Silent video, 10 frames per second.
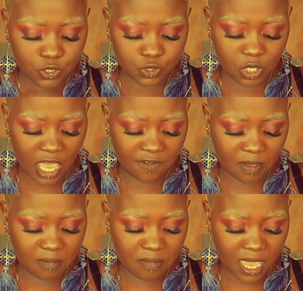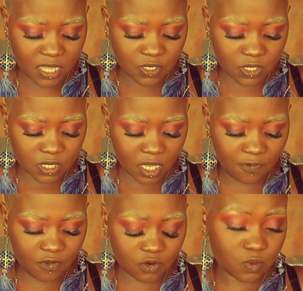Do you have a men's? If
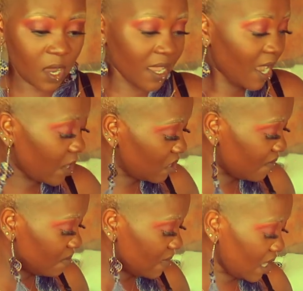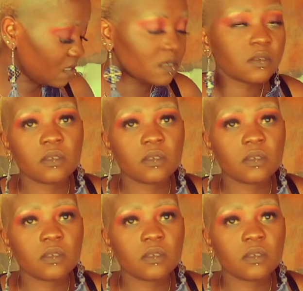not, why? I don't have a men's.